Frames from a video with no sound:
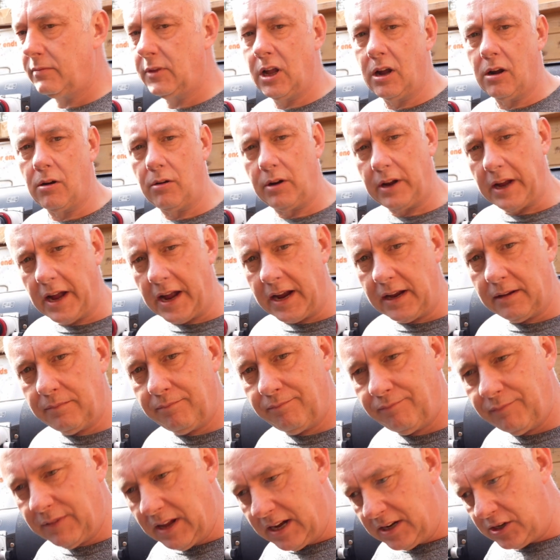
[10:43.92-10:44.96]
Okay,
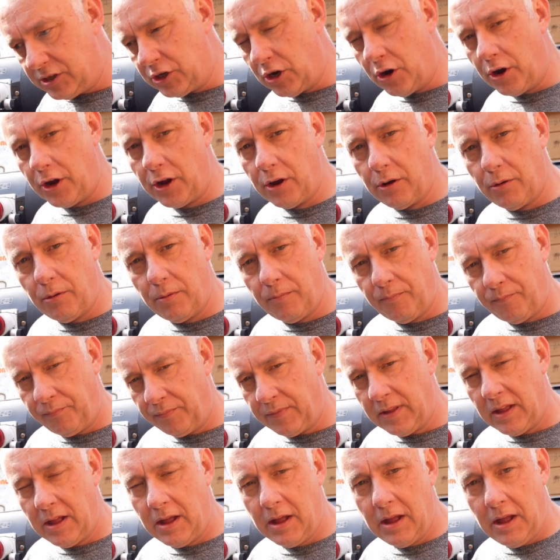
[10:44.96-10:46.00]
let's show you
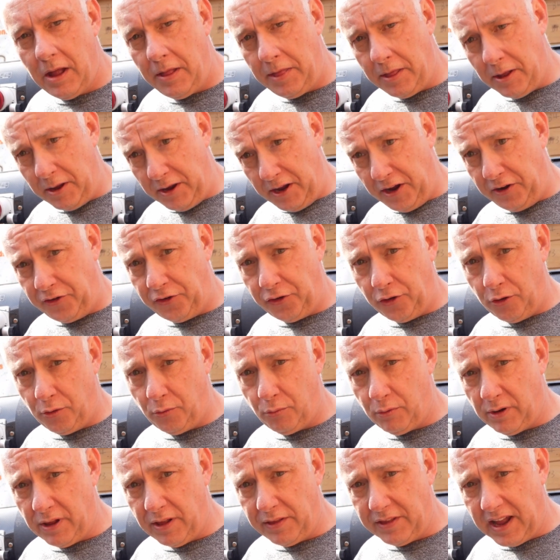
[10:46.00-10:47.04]
the
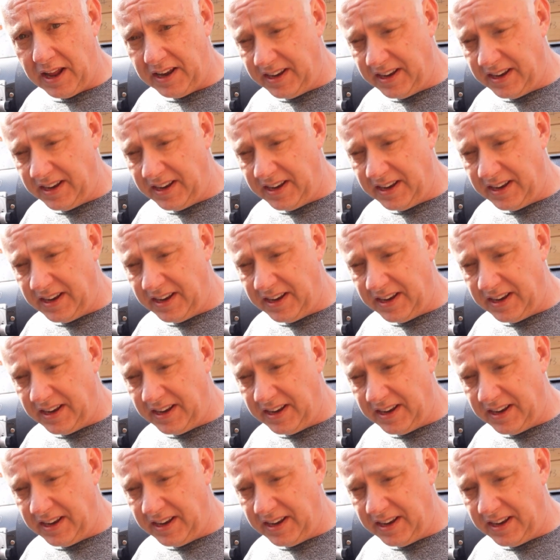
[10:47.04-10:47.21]
issue that